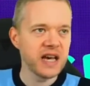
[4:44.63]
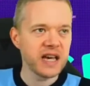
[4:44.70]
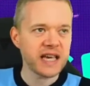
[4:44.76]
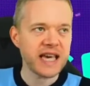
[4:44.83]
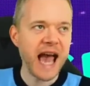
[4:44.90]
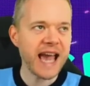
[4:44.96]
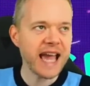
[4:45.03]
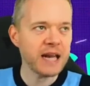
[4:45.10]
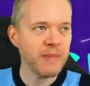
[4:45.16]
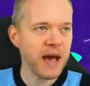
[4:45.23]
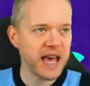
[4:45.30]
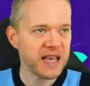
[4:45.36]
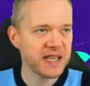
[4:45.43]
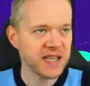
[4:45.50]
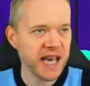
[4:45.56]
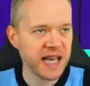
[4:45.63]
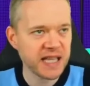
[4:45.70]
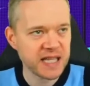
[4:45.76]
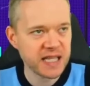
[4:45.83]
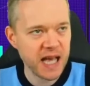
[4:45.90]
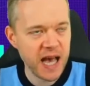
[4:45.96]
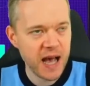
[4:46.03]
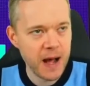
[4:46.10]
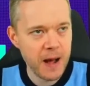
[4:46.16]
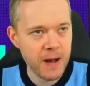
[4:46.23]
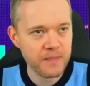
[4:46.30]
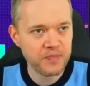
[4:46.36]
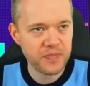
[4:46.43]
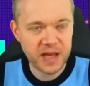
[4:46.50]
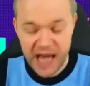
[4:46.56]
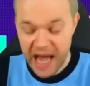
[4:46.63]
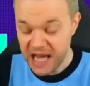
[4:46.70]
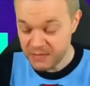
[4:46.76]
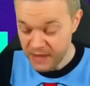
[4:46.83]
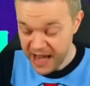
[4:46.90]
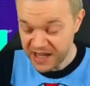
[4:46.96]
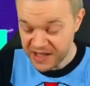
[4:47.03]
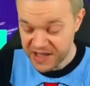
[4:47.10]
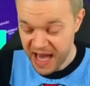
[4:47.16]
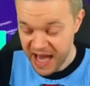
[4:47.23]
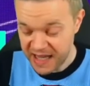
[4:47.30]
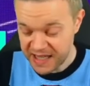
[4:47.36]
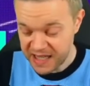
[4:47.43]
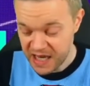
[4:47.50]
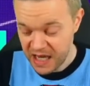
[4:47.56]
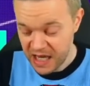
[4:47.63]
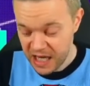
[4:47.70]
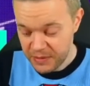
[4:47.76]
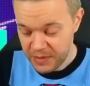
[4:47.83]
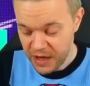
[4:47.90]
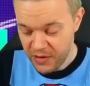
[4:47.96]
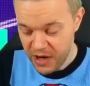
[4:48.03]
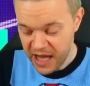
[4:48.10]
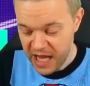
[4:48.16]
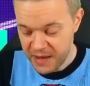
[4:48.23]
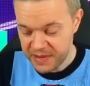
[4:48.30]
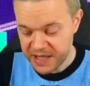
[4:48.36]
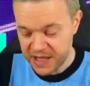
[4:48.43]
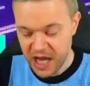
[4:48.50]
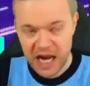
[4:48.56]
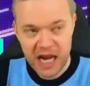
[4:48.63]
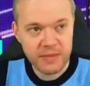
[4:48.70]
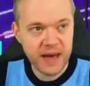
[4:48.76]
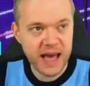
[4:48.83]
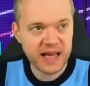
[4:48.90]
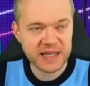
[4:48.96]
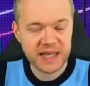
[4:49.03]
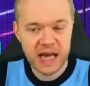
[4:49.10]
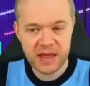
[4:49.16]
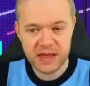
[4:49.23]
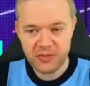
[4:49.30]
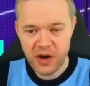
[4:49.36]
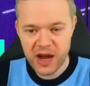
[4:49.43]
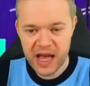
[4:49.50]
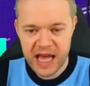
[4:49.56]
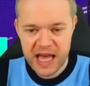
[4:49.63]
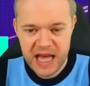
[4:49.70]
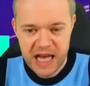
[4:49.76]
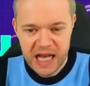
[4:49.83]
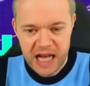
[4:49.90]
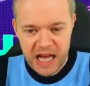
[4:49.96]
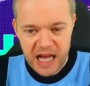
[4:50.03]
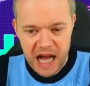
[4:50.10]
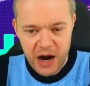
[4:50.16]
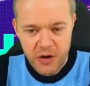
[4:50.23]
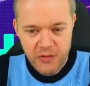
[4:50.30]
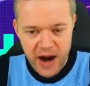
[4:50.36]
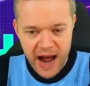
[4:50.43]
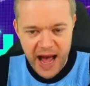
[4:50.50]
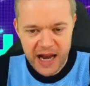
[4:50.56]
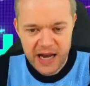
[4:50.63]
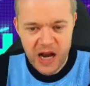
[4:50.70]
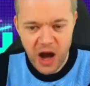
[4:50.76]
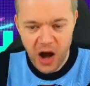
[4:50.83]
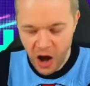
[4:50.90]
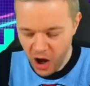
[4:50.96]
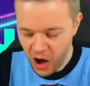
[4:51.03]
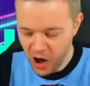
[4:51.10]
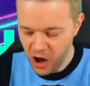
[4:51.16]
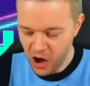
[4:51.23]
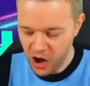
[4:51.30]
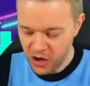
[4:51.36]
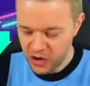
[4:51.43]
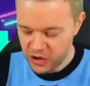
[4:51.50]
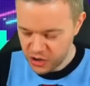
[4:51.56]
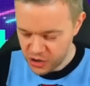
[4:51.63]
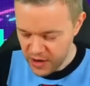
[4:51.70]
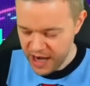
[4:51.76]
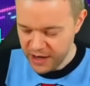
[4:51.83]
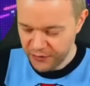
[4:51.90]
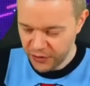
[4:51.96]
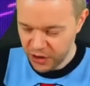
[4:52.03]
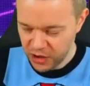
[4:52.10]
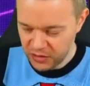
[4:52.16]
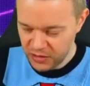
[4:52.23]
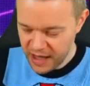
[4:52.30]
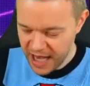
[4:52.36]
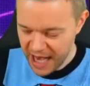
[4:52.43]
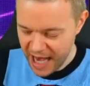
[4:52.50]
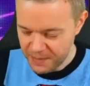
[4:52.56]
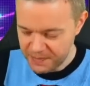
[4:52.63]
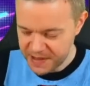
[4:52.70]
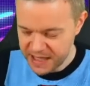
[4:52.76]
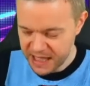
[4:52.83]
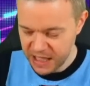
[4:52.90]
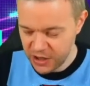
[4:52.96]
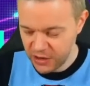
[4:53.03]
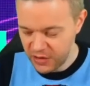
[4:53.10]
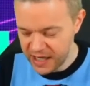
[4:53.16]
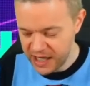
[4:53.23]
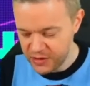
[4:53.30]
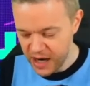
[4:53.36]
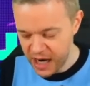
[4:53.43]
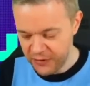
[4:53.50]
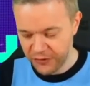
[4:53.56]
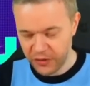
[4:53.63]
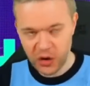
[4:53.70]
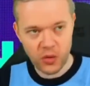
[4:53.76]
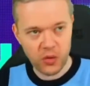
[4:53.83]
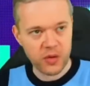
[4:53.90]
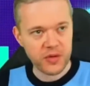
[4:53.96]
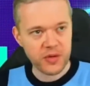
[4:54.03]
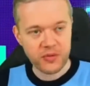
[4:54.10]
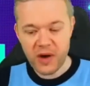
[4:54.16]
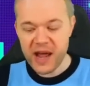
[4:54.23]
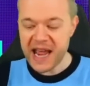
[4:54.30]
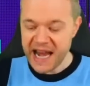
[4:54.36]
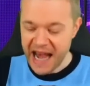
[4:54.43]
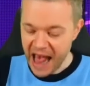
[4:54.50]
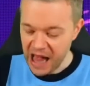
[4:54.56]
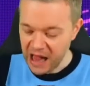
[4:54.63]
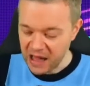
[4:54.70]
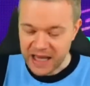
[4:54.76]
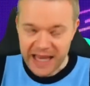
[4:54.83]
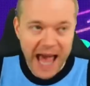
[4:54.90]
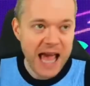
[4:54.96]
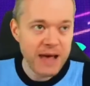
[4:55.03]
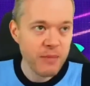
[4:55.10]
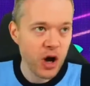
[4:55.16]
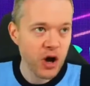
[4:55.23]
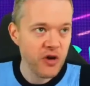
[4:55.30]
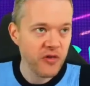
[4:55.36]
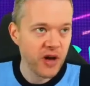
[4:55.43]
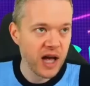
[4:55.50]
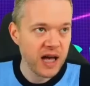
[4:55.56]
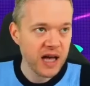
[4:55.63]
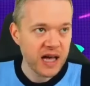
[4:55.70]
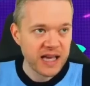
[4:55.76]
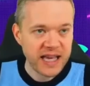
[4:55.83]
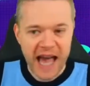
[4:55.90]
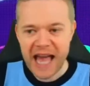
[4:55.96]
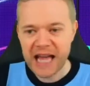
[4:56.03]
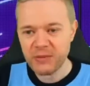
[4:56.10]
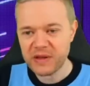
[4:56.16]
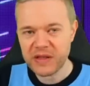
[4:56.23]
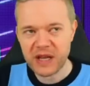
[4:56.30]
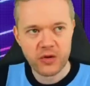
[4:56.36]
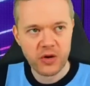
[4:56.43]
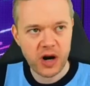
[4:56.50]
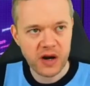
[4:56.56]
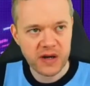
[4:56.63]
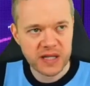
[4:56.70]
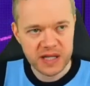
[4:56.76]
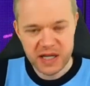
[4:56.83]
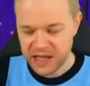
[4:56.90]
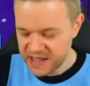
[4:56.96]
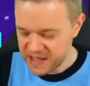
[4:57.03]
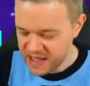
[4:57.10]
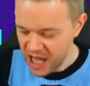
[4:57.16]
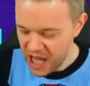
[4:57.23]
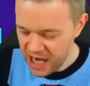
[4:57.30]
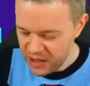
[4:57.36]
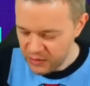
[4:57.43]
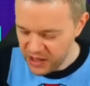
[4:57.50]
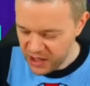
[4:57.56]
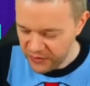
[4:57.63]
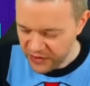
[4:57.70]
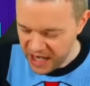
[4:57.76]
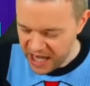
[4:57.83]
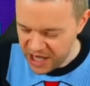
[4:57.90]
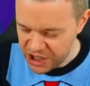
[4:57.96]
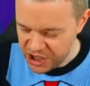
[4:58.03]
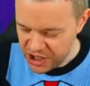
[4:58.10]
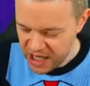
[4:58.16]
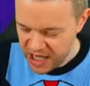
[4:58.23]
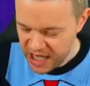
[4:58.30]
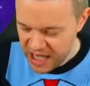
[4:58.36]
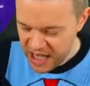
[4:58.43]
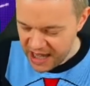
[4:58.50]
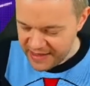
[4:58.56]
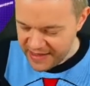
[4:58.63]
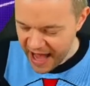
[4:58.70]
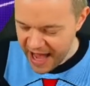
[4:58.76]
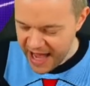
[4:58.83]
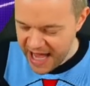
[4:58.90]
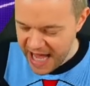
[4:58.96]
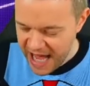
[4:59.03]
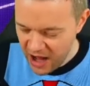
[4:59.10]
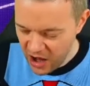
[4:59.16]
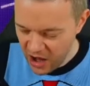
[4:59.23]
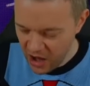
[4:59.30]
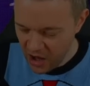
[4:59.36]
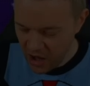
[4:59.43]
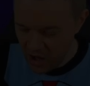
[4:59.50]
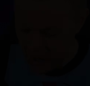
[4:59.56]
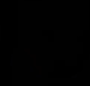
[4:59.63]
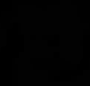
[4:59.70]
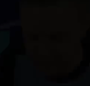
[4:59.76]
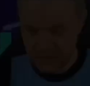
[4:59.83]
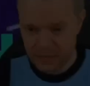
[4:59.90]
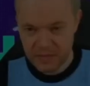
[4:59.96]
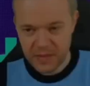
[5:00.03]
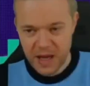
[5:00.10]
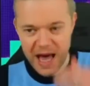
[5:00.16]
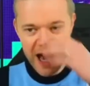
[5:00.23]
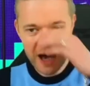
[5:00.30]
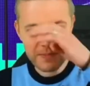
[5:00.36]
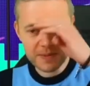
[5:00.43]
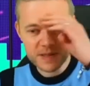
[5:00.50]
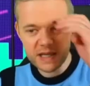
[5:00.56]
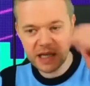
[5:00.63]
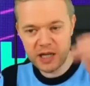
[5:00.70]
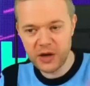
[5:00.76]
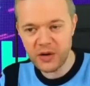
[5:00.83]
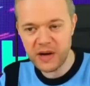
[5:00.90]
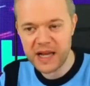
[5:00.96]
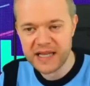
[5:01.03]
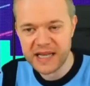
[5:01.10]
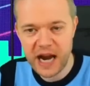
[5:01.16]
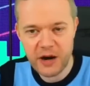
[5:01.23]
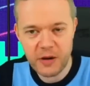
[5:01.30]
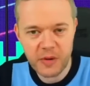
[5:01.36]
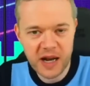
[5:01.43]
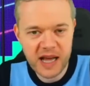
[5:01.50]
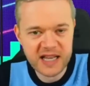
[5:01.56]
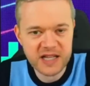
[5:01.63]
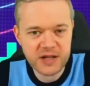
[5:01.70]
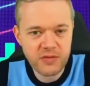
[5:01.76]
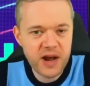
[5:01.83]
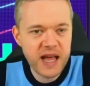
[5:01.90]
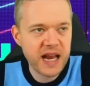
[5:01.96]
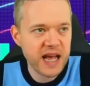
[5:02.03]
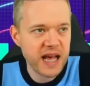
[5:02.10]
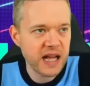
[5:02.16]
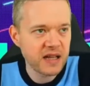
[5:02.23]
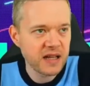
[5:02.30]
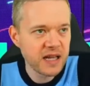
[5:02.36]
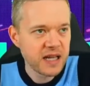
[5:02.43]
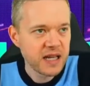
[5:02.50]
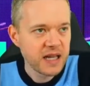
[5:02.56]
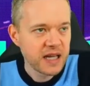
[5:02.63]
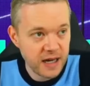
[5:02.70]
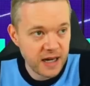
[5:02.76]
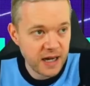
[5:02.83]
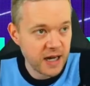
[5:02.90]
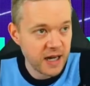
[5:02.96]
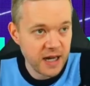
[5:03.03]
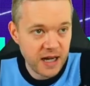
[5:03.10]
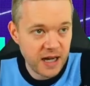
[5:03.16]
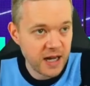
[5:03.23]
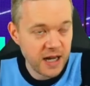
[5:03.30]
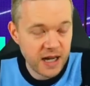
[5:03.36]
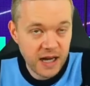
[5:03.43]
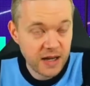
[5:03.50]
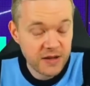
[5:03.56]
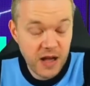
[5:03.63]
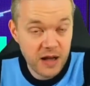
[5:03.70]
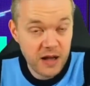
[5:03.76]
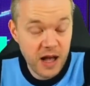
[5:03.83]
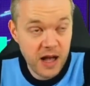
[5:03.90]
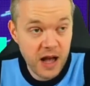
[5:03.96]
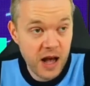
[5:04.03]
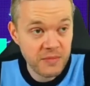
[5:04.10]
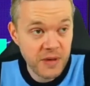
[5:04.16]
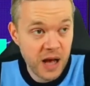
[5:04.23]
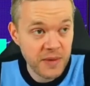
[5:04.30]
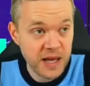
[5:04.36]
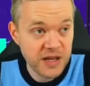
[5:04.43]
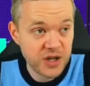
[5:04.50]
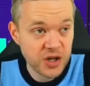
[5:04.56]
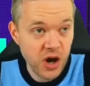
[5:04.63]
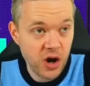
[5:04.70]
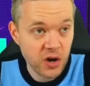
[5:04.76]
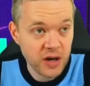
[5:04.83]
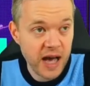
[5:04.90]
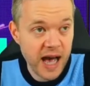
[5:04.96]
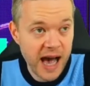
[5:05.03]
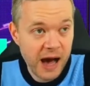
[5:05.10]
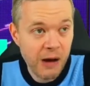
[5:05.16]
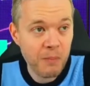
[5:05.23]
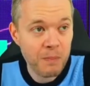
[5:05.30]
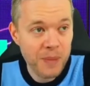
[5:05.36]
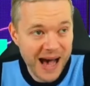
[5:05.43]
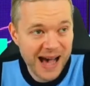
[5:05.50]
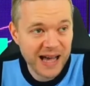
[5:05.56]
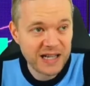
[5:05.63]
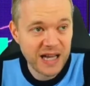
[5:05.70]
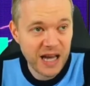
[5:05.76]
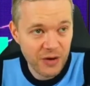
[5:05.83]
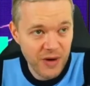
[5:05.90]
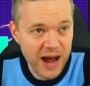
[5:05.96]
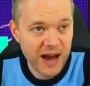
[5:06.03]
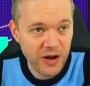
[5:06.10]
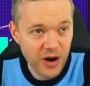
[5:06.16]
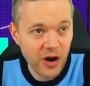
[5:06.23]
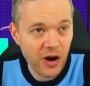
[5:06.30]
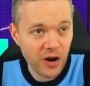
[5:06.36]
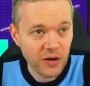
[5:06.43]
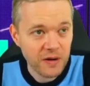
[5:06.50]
Kane makes it. But Raheem Sterling makes it 3. Iran are dreadful. Absolutely dreadful. 3-0. Game over. Kane with the cross. Sterling with the finish. They are absolutely terrible. It's 3-0. I'm in shock at how bad Iran are.